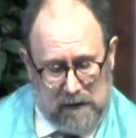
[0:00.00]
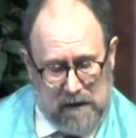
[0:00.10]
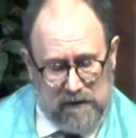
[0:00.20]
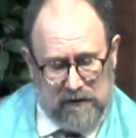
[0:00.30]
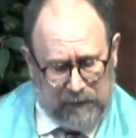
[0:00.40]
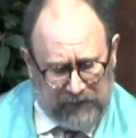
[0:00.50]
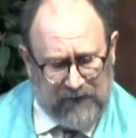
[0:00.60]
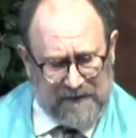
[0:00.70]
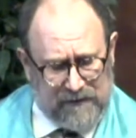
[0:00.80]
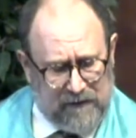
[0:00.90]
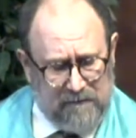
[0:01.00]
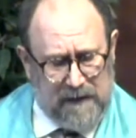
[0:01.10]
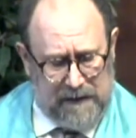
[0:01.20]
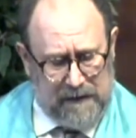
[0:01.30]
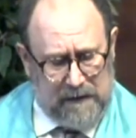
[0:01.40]
The professor
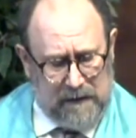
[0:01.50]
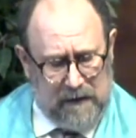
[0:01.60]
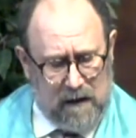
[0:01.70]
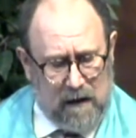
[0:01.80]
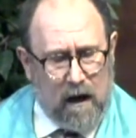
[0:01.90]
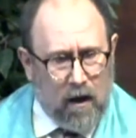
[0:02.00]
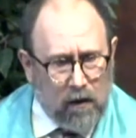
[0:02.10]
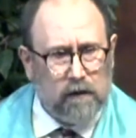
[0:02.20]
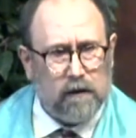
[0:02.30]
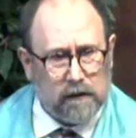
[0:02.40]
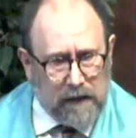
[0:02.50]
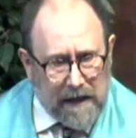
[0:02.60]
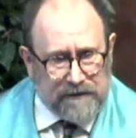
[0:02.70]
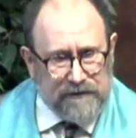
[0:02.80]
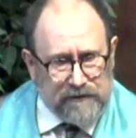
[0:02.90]
admitted all her
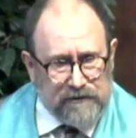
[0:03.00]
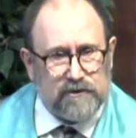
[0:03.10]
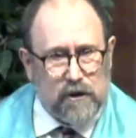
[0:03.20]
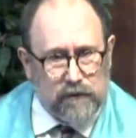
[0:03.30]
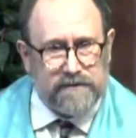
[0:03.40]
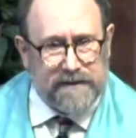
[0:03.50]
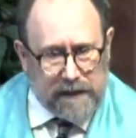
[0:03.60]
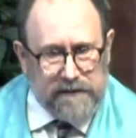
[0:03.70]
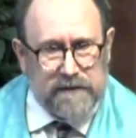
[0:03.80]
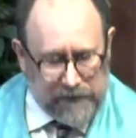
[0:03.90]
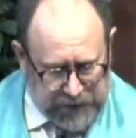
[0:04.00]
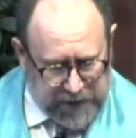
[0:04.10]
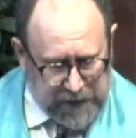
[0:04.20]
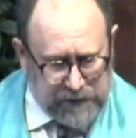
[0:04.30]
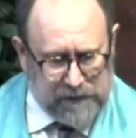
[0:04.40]
classes chose sex
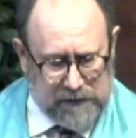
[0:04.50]
education.